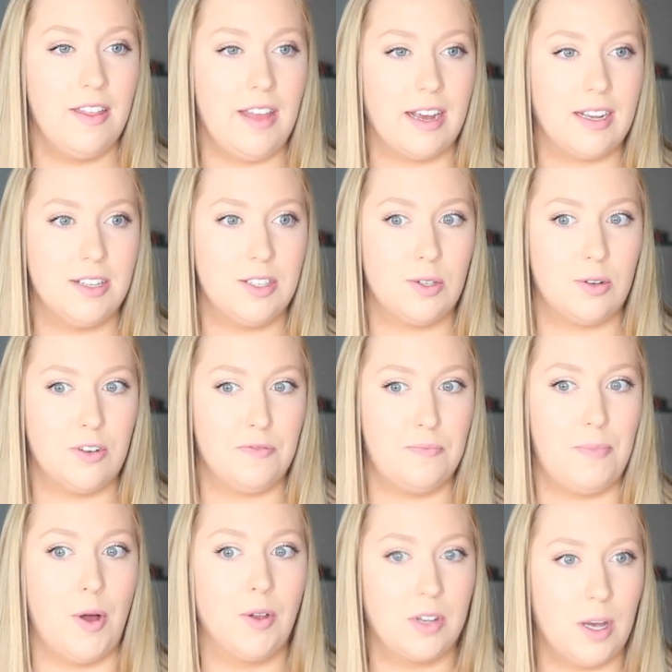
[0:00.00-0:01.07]
that can sort of
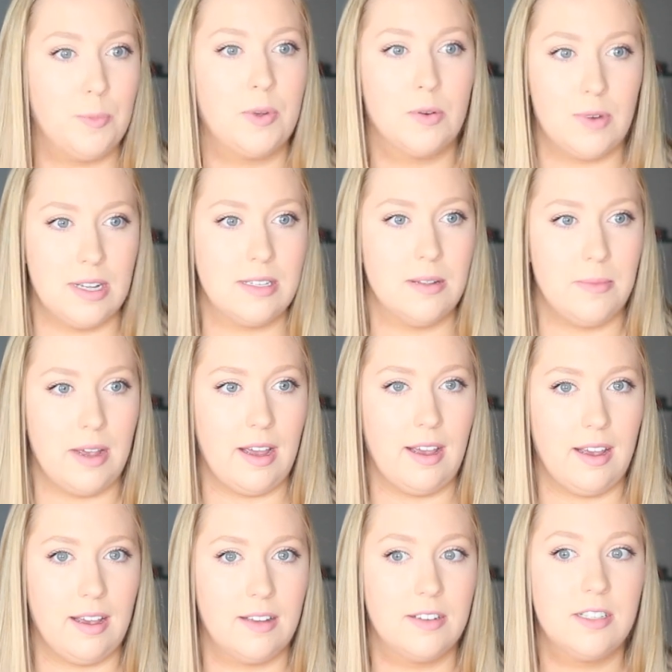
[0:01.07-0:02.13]
bulk up your
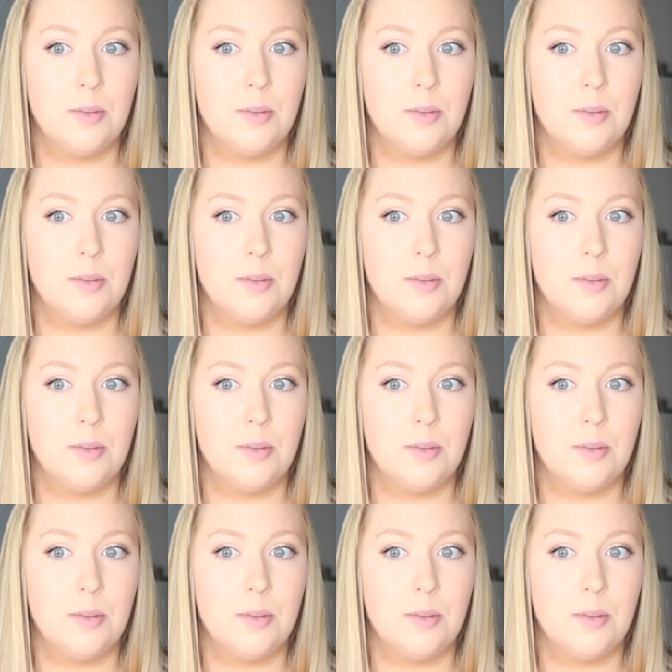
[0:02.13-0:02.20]
resume